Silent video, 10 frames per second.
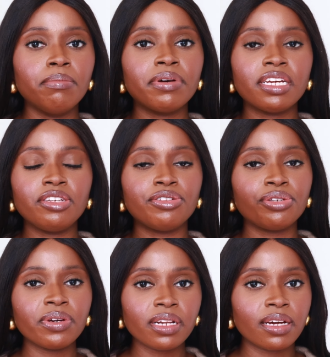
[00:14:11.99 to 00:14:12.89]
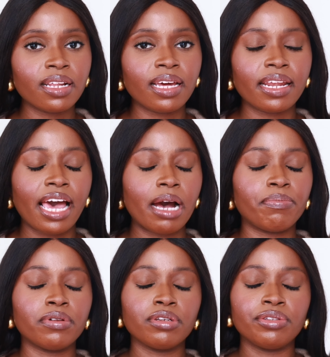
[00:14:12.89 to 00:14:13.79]
But you do get a lot of that
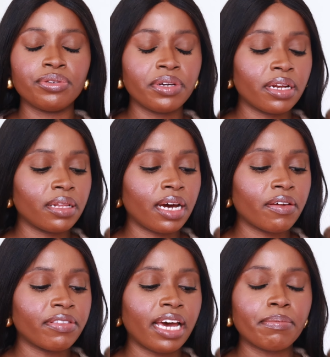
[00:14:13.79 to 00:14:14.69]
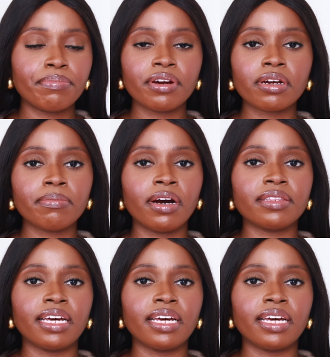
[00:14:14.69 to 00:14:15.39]
apple, you do get a lot of that bergamot,